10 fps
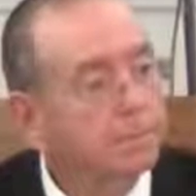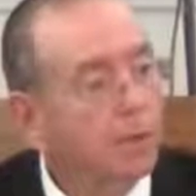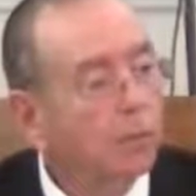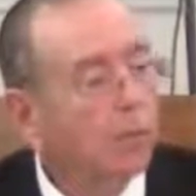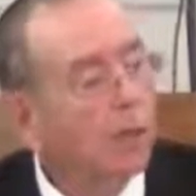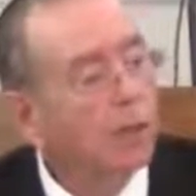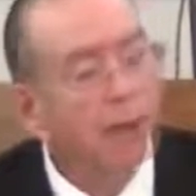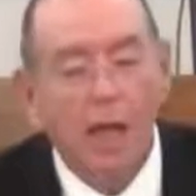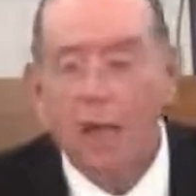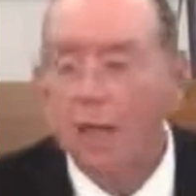And we all
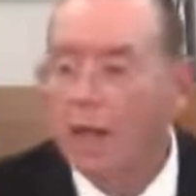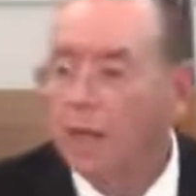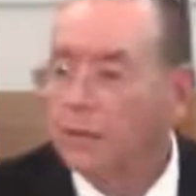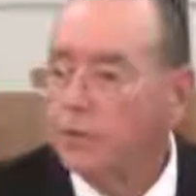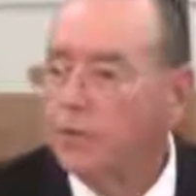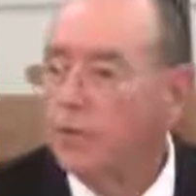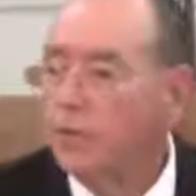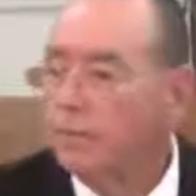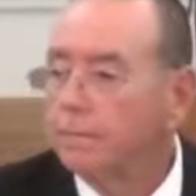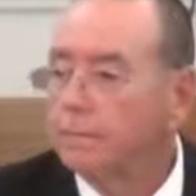agonized over
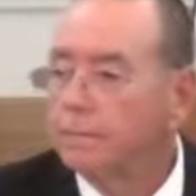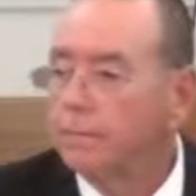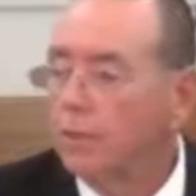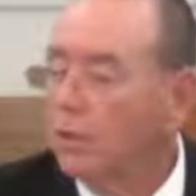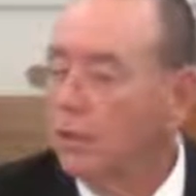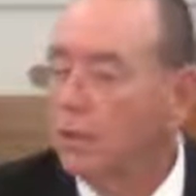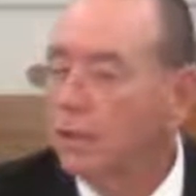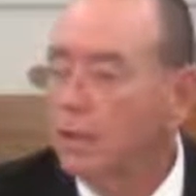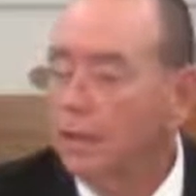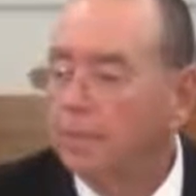it for a long
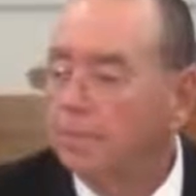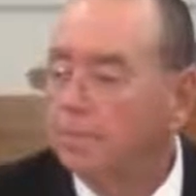time.